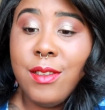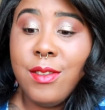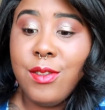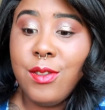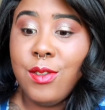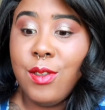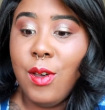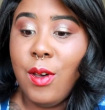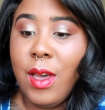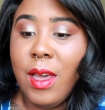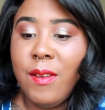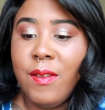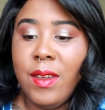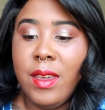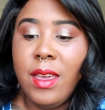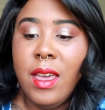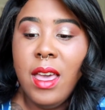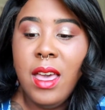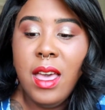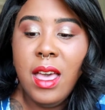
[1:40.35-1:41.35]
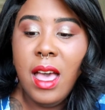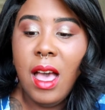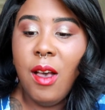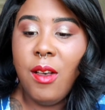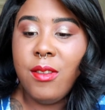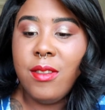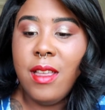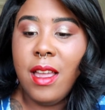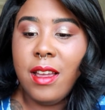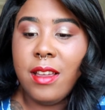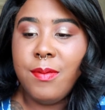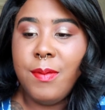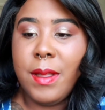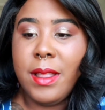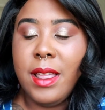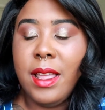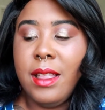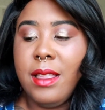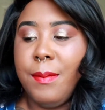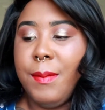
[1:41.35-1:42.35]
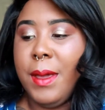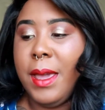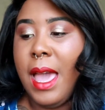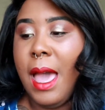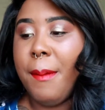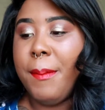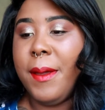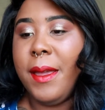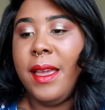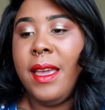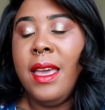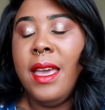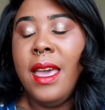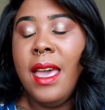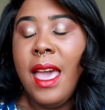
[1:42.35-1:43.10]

so heavy. I was not expecting it to be heavy.